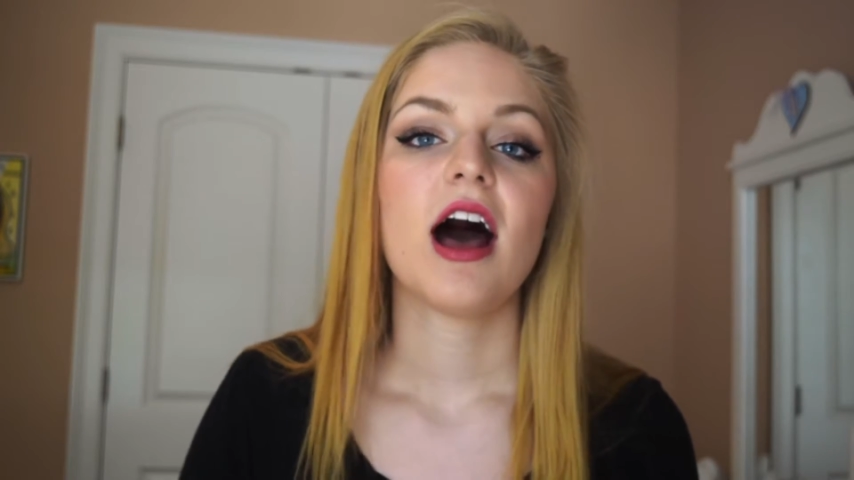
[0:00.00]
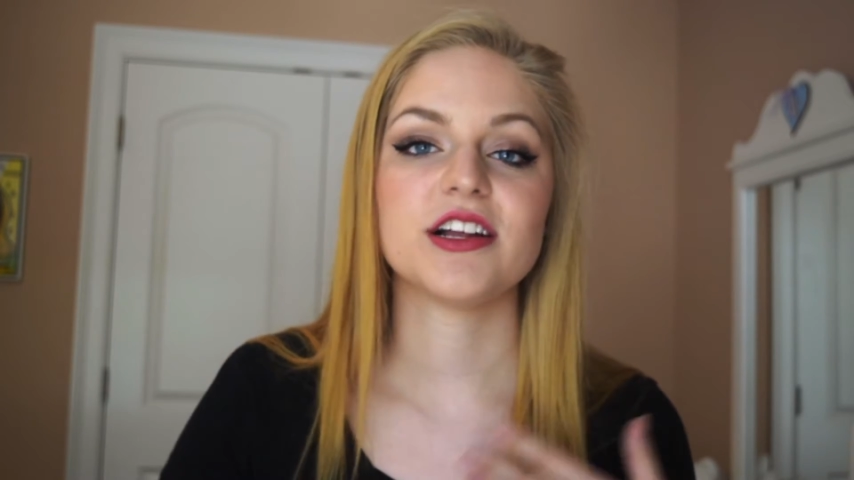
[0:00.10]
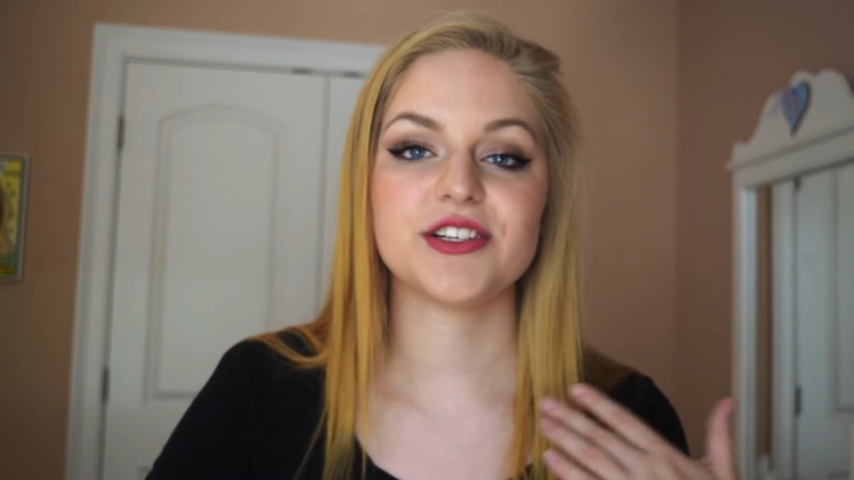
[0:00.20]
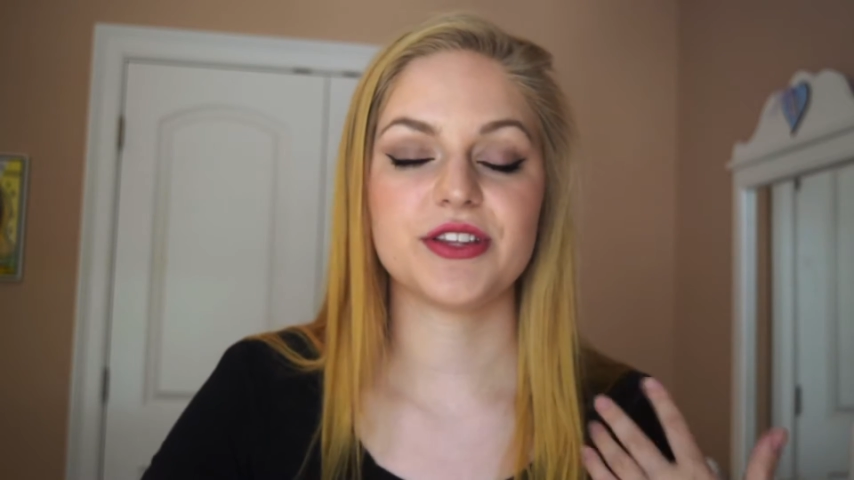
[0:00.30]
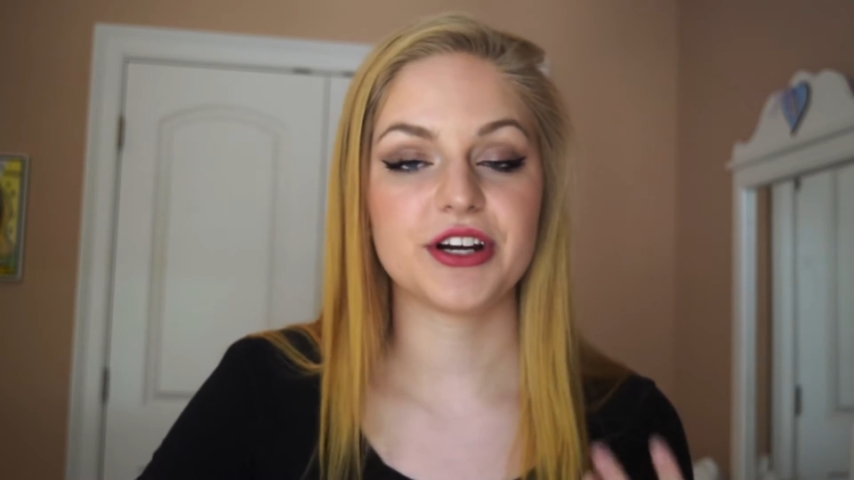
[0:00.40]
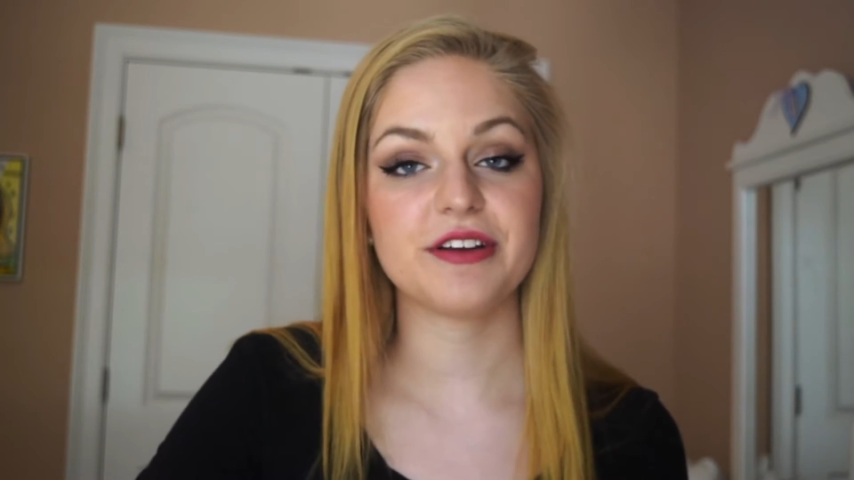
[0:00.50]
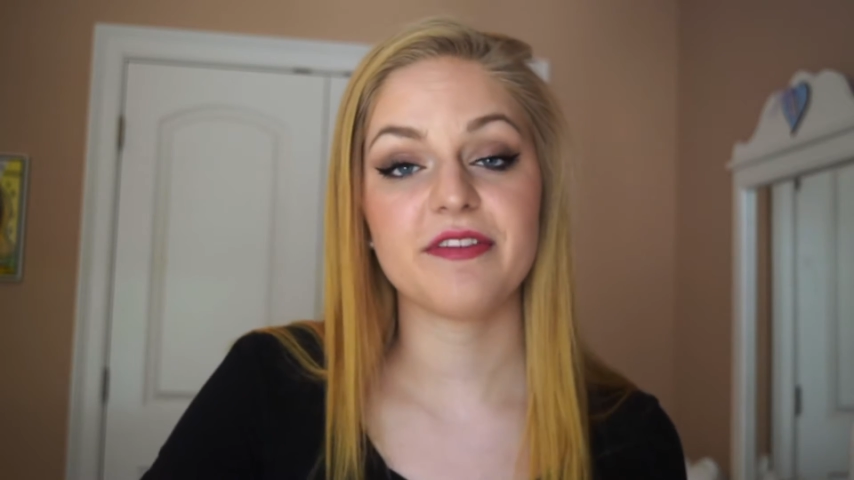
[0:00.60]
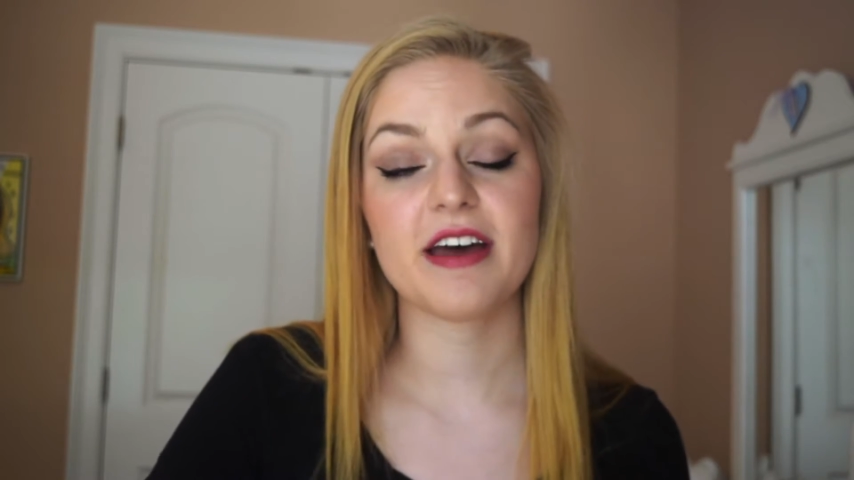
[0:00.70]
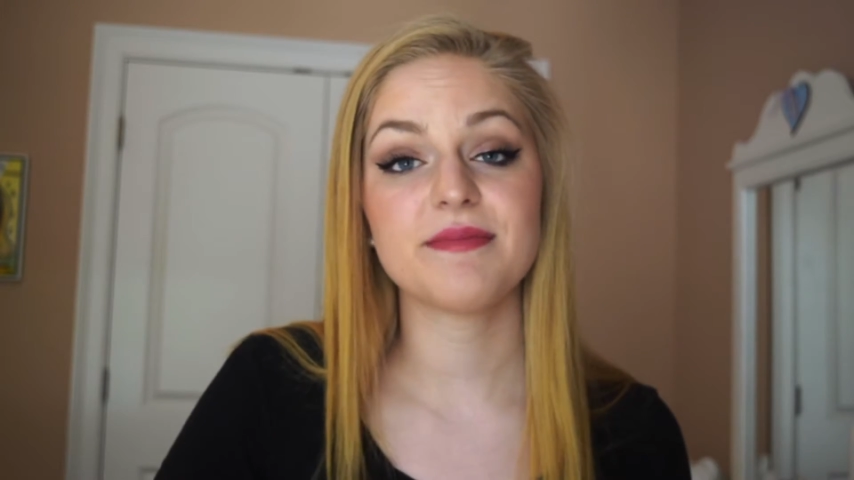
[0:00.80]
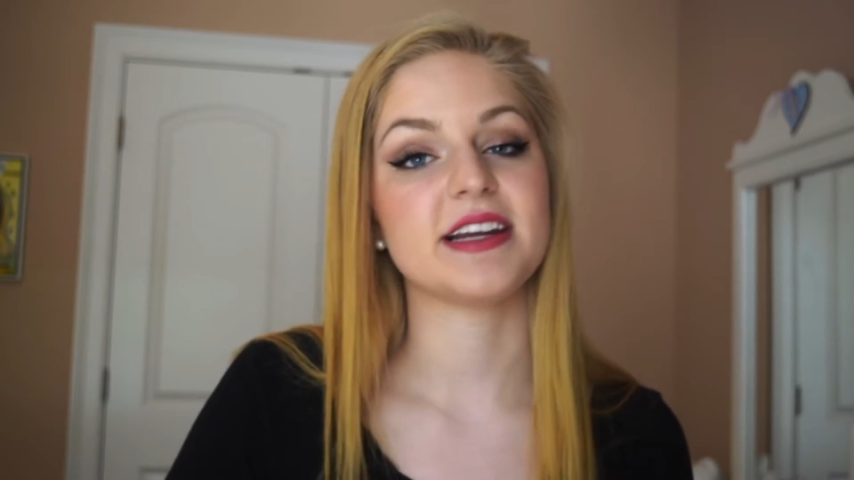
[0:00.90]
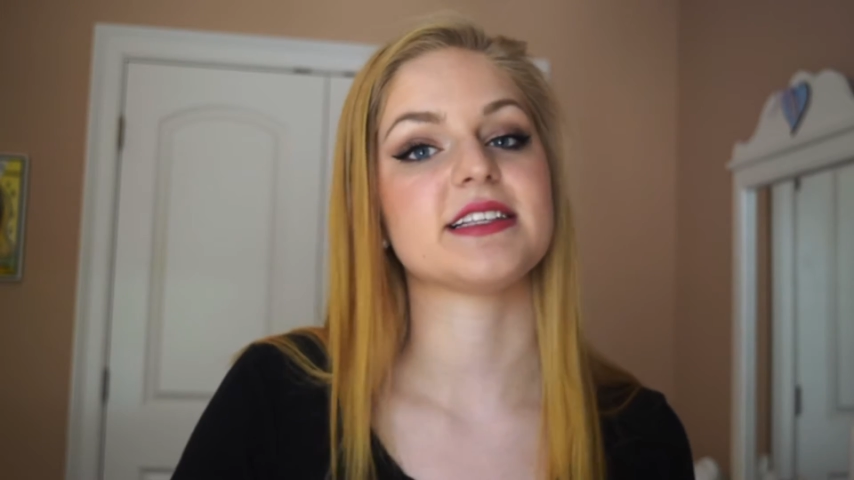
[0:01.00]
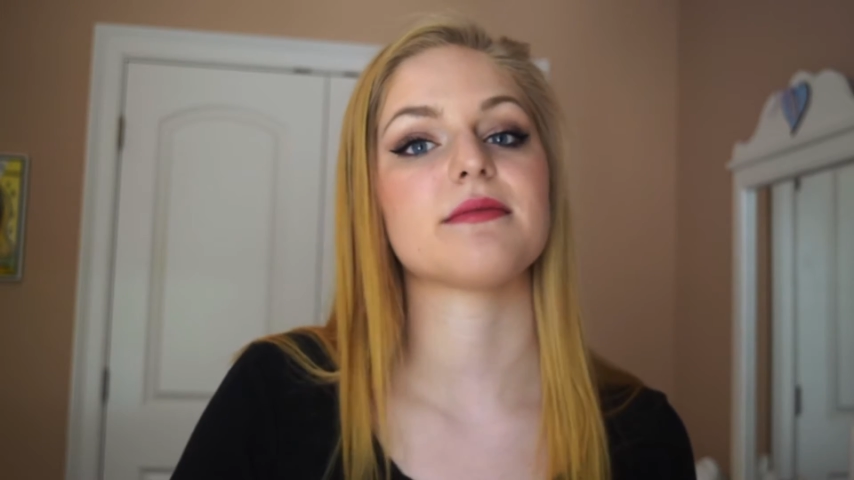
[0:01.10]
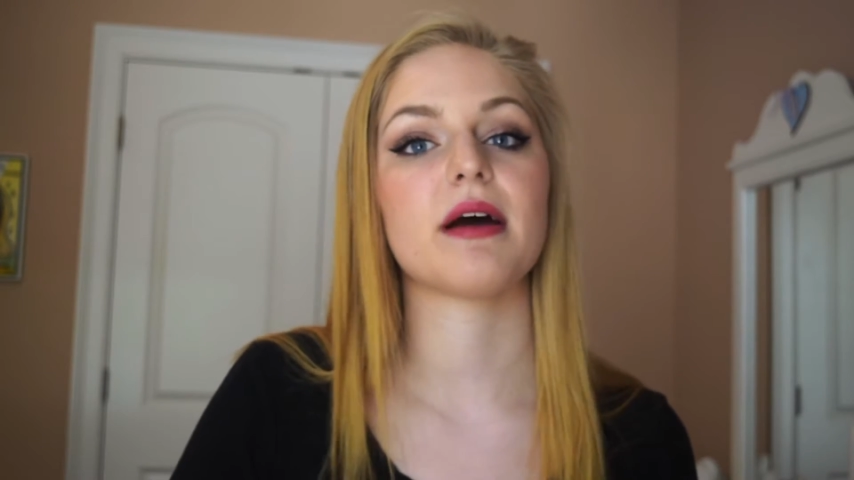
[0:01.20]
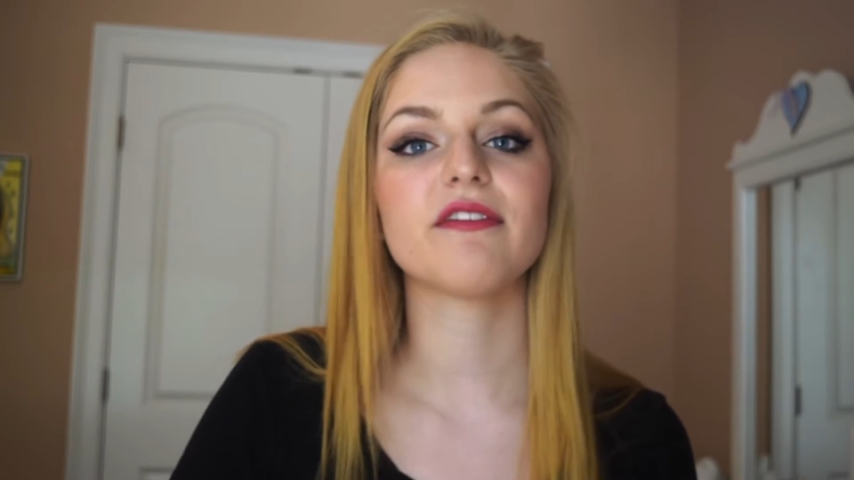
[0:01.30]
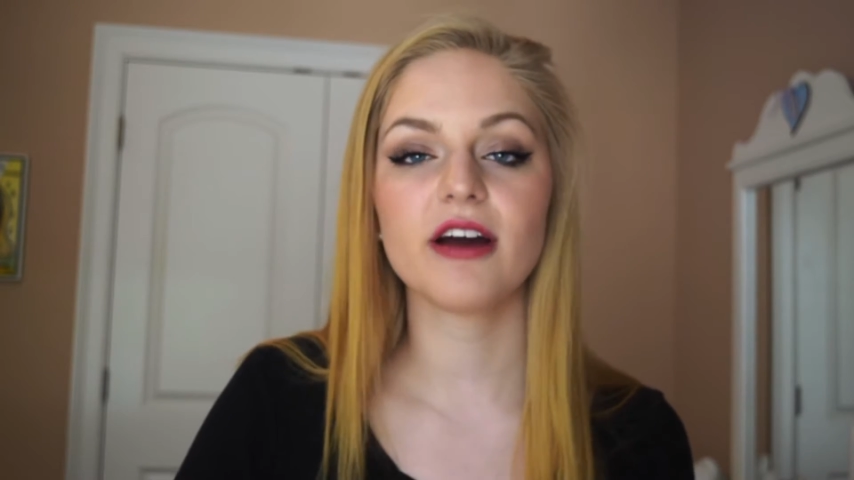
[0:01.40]
I'll do 35 minutes
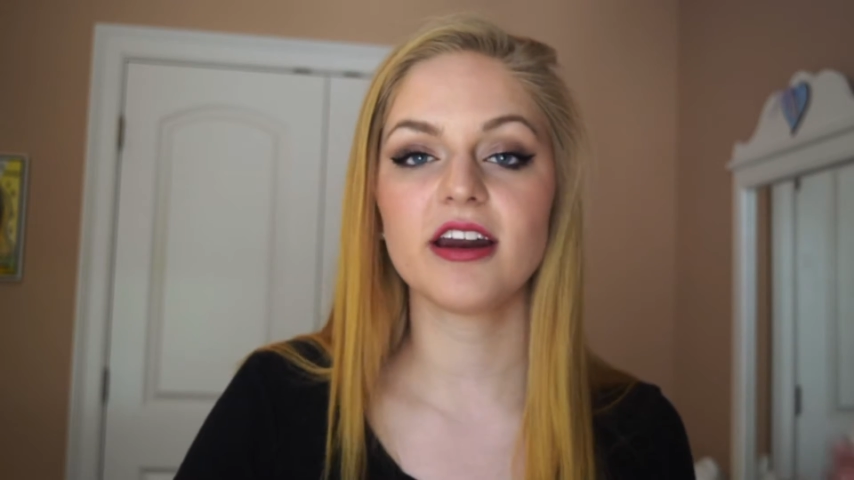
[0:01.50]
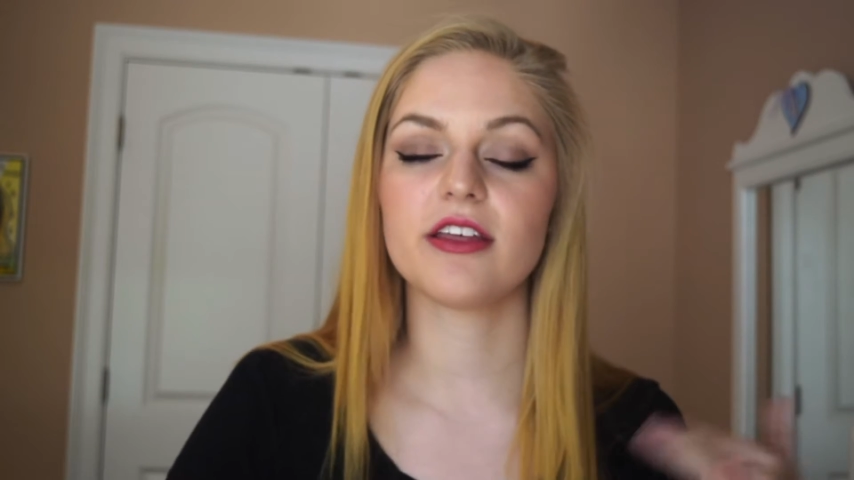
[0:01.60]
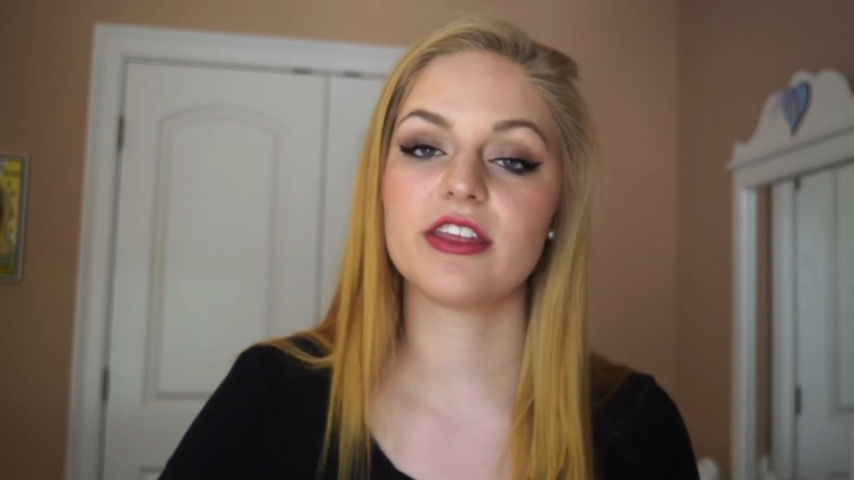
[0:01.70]
on my front